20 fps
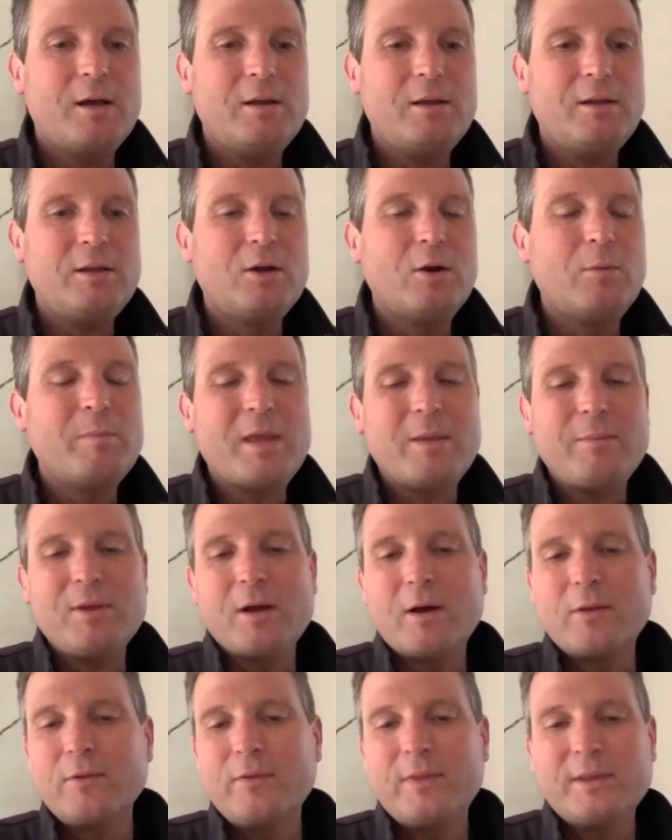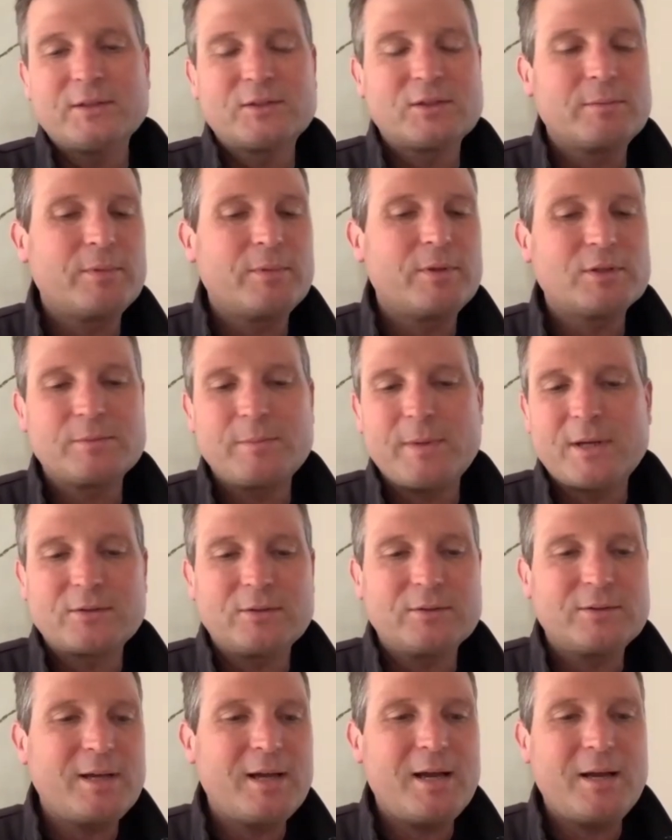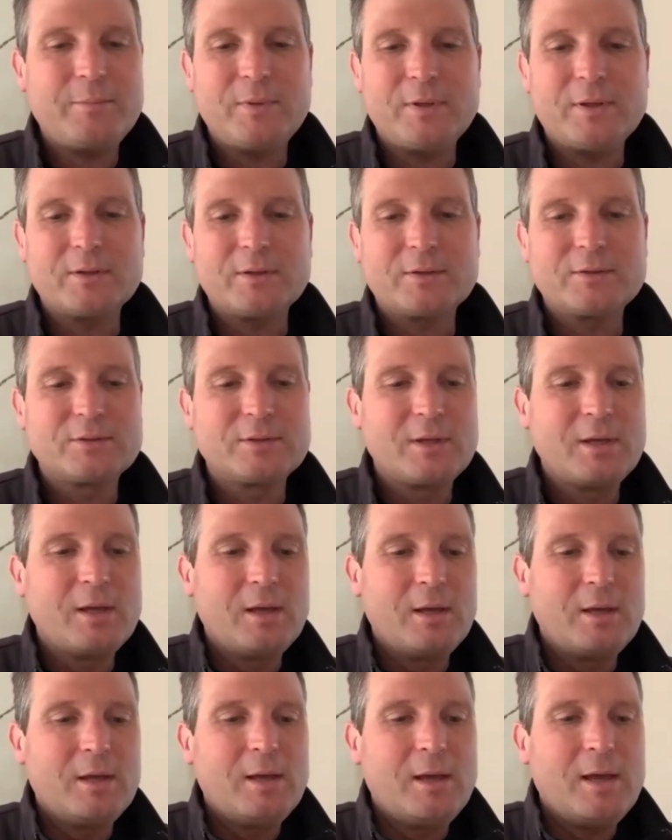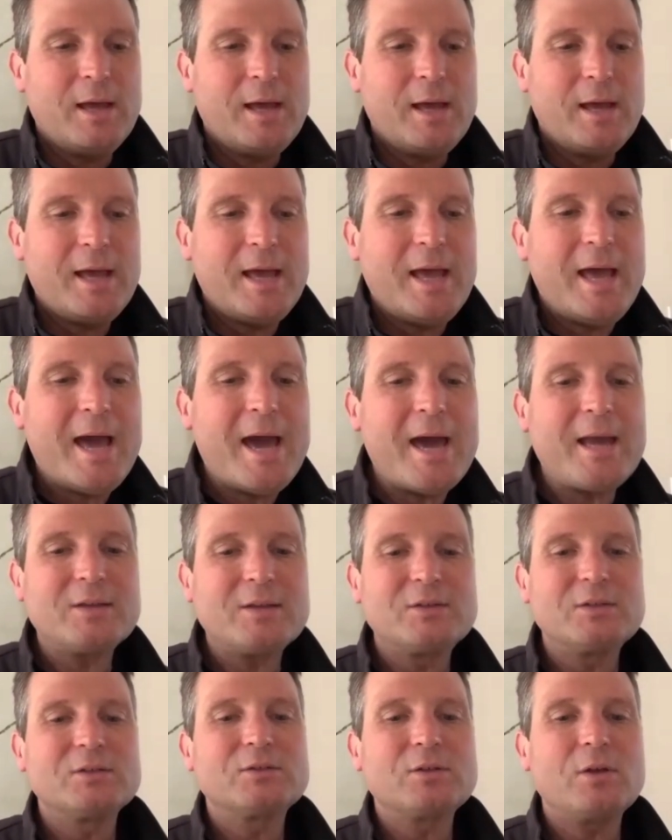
you know, maybe other than some of the special topics, how does this